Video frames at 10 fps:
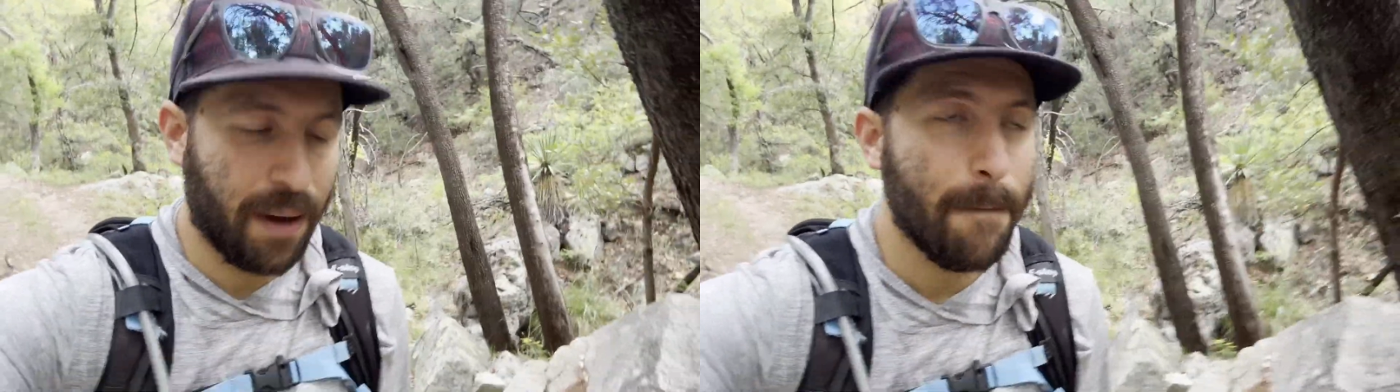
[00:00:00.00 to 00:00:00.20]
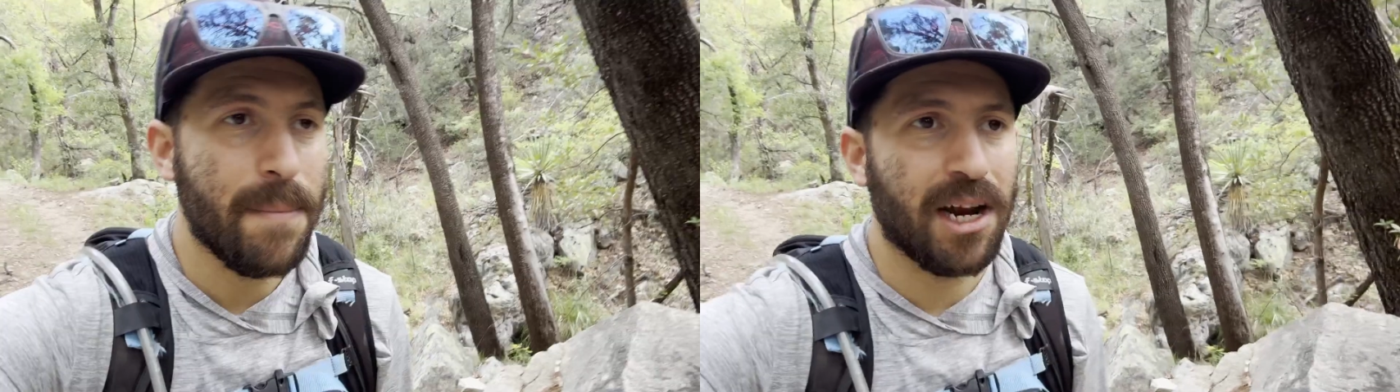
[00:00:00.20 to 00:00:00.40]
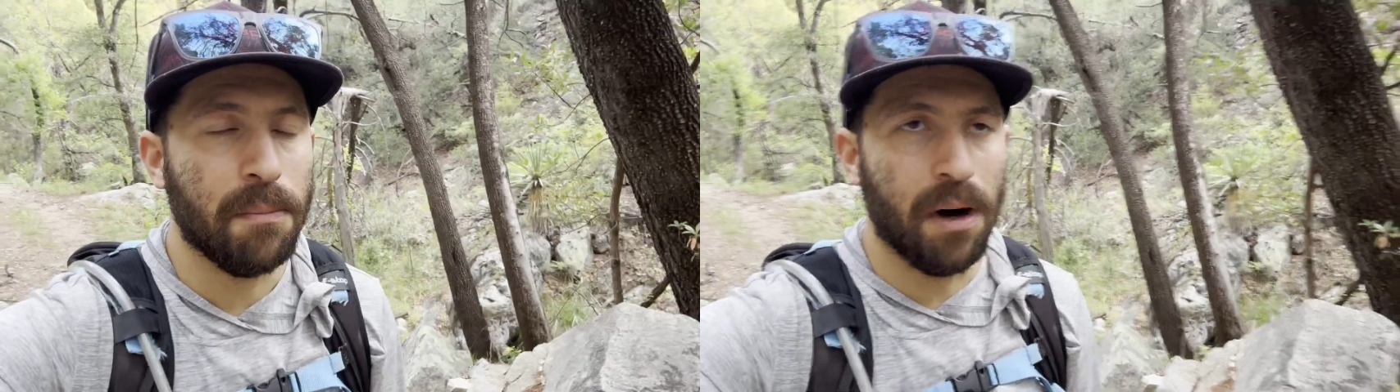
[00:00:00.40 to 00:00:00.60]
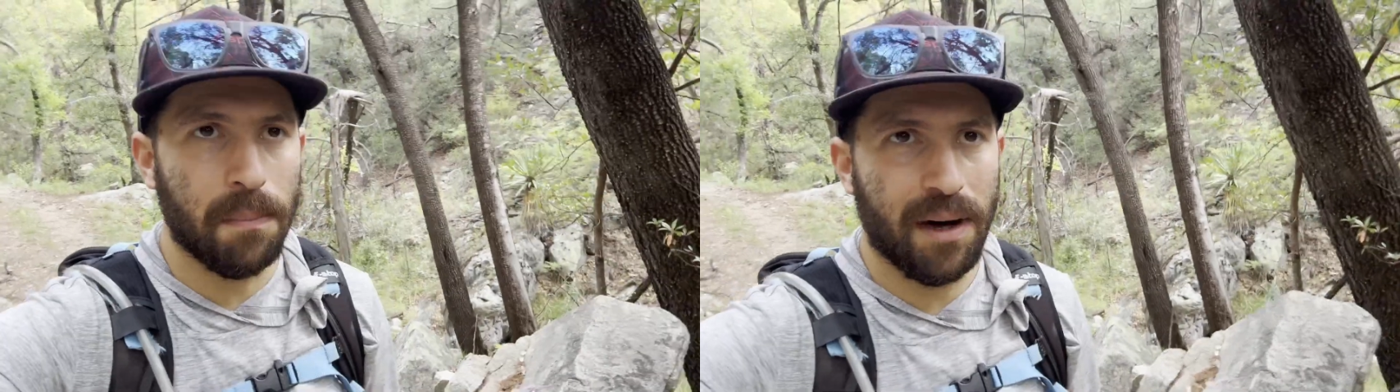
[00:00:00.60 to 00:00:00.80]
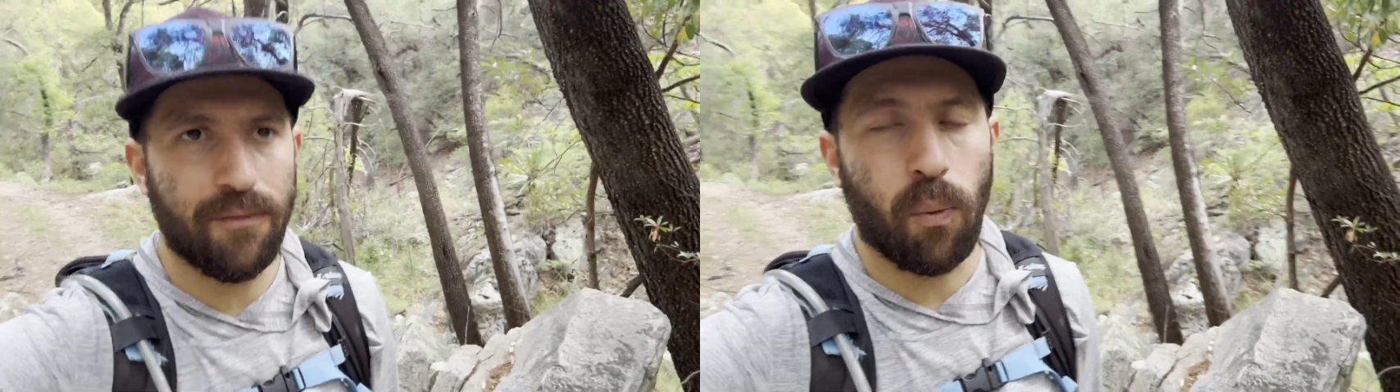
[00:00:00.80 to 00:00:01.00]
a minimum
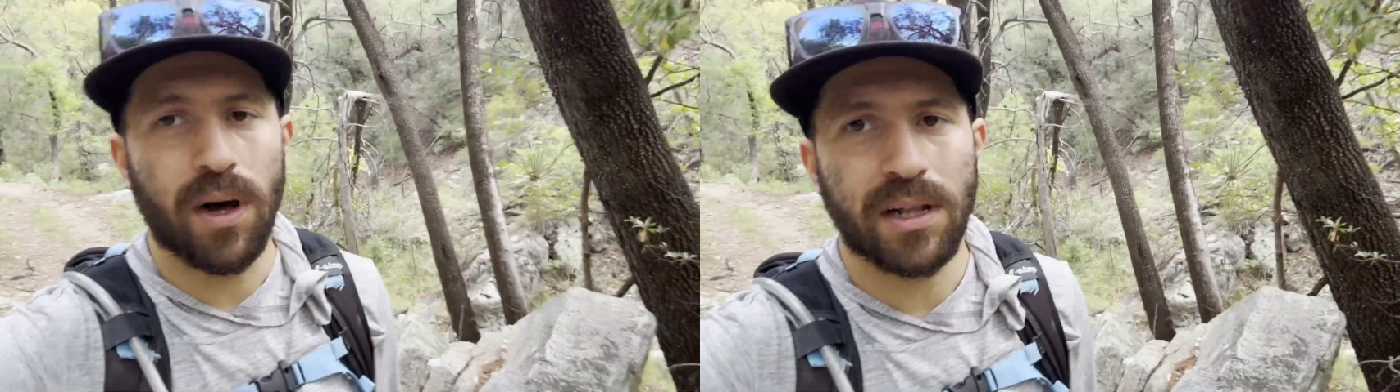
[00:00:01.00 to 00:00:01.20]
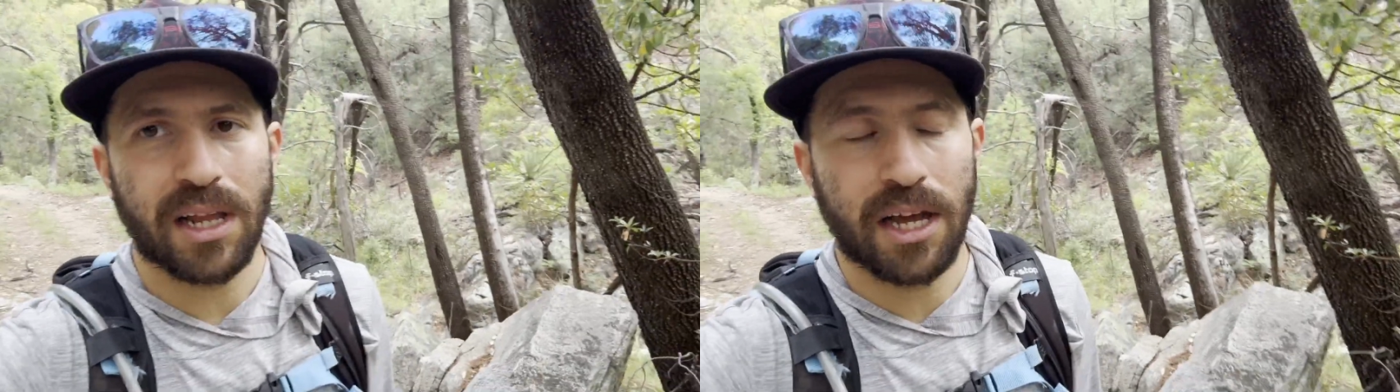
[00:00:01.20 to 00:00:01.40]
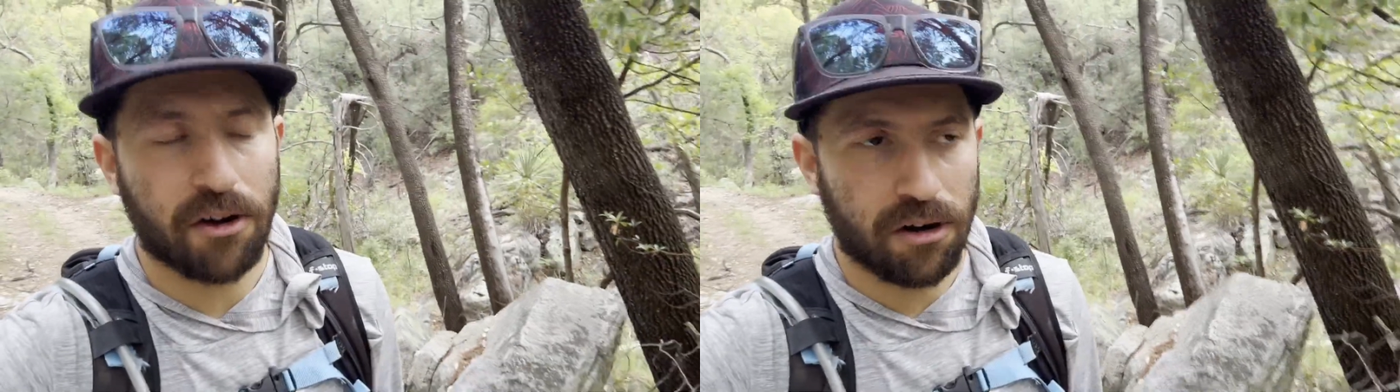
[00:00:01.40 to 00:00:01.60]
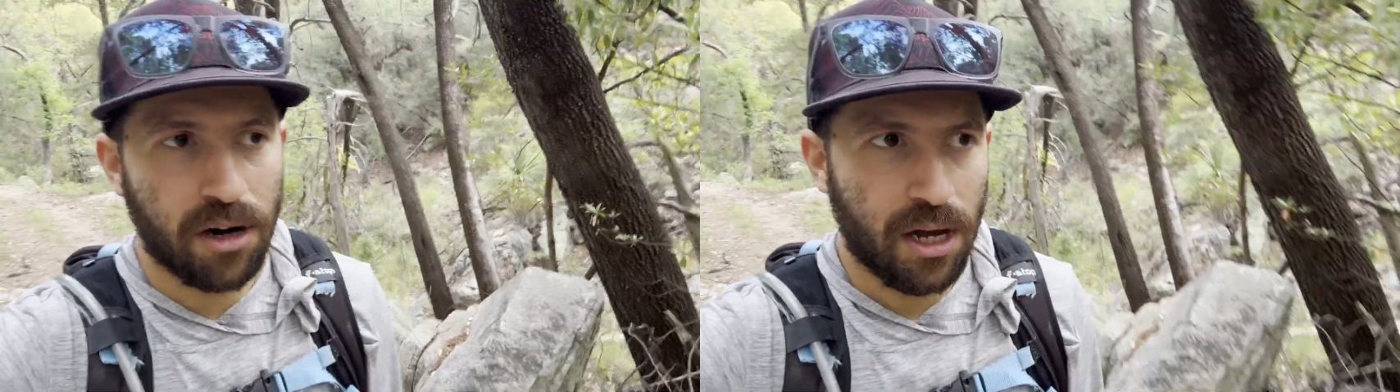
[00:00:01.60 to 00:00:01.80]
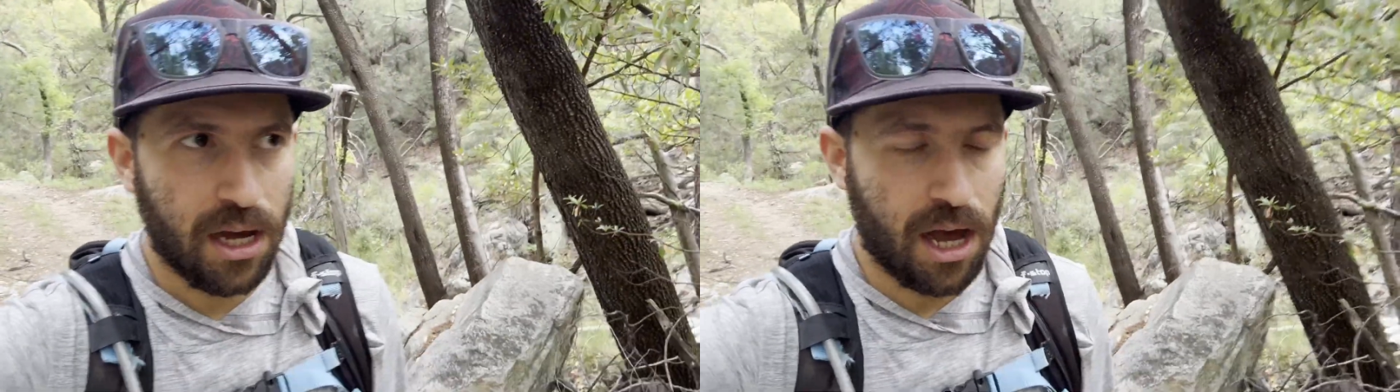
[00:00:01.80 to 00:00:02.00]
of 1 liter
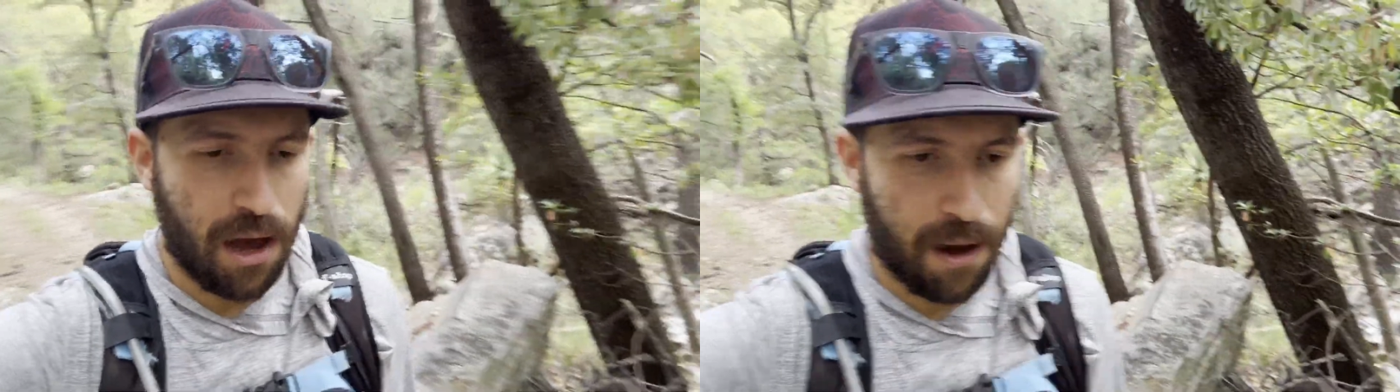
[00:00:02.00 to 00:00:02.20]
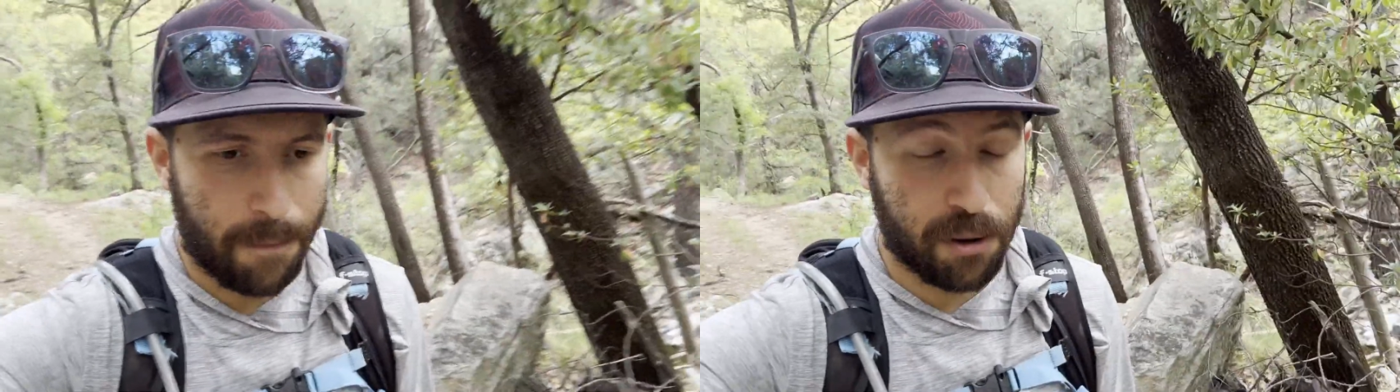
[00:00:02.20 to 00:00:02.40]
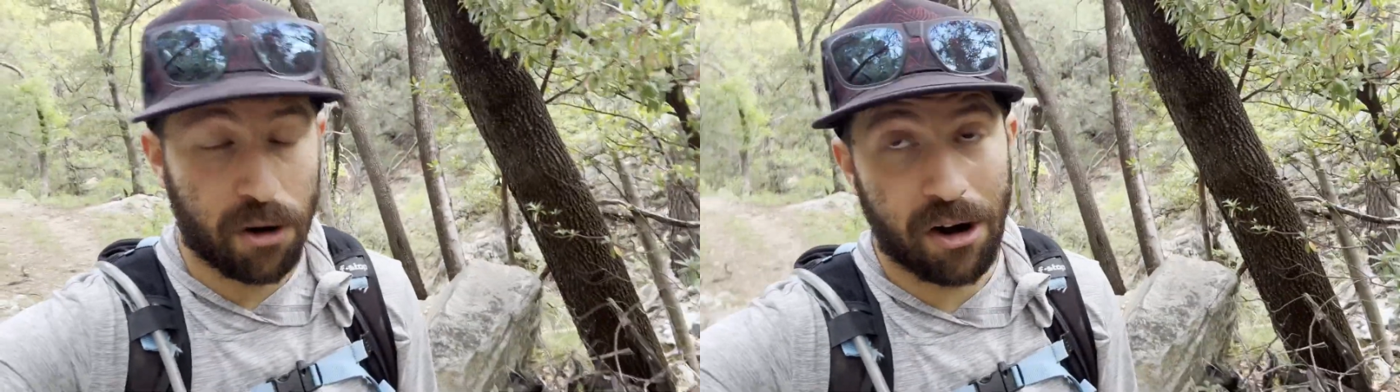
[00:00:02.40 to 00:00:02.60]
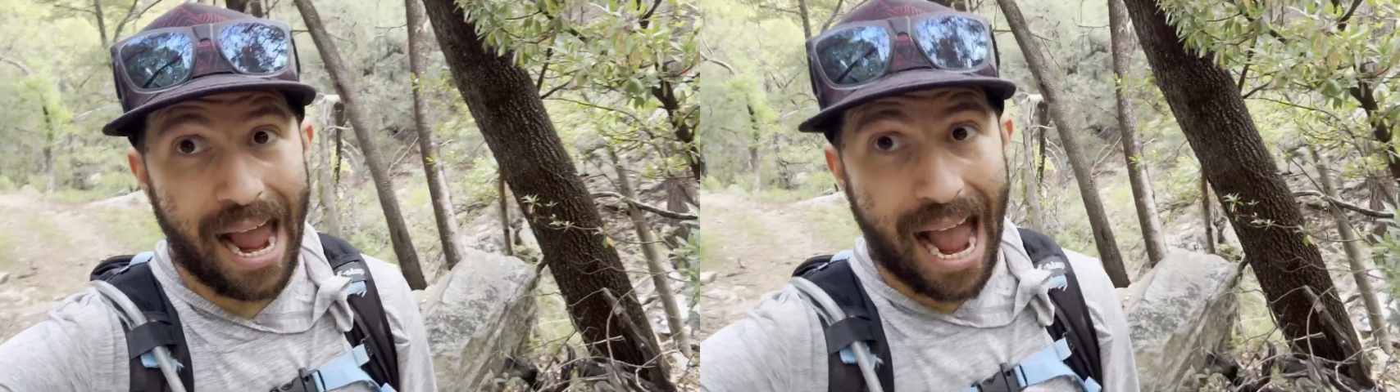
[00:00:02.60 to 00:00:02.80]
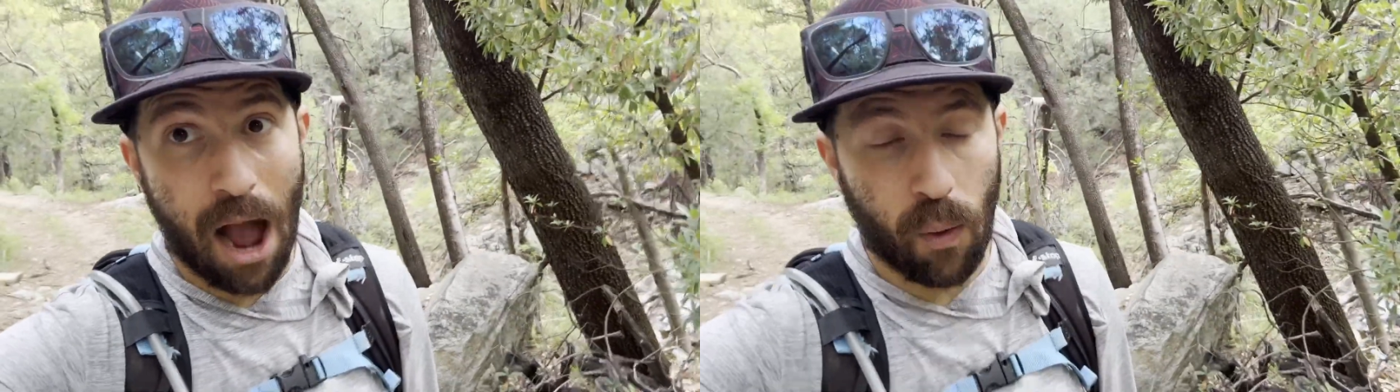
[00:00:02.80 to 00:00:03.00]
per
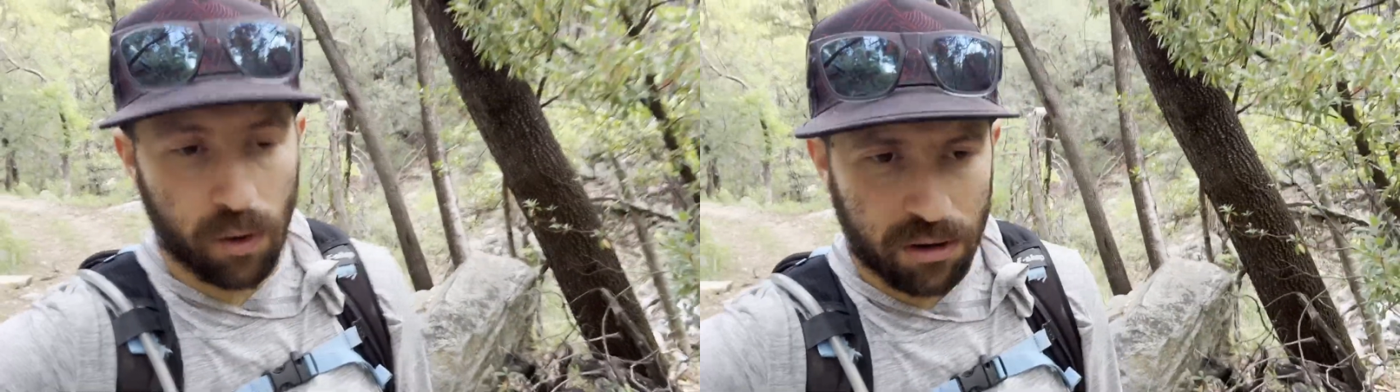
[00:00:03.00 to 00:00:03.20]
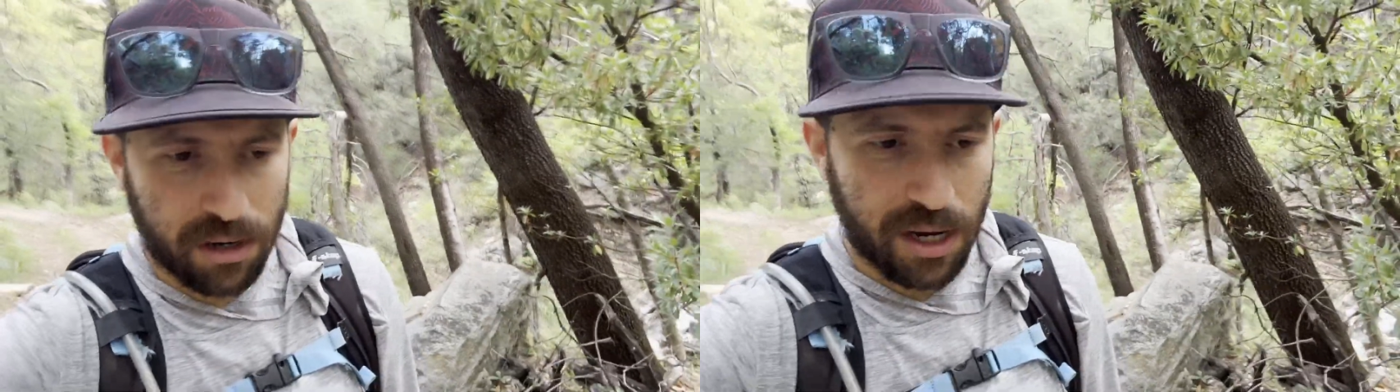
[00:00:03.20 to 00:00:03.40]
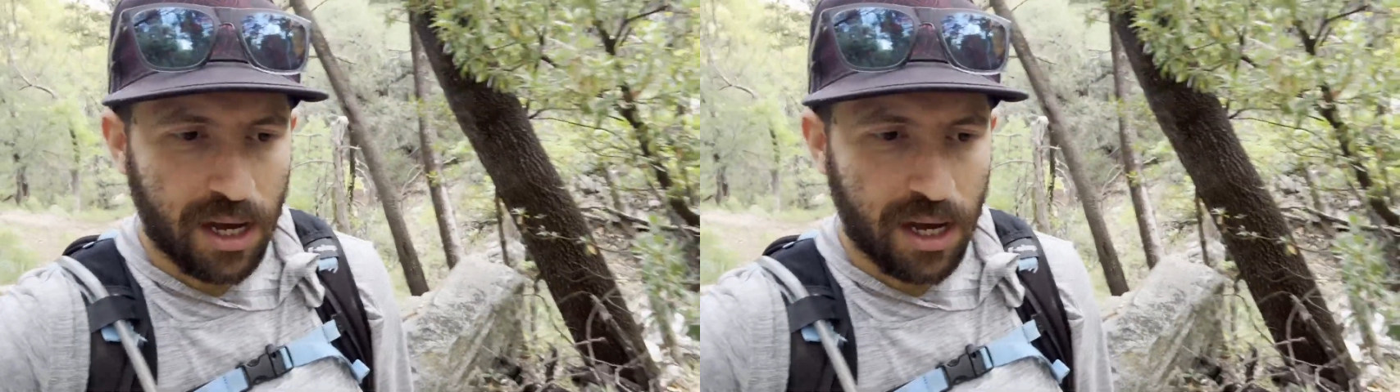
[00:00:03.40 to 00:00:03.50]
hour.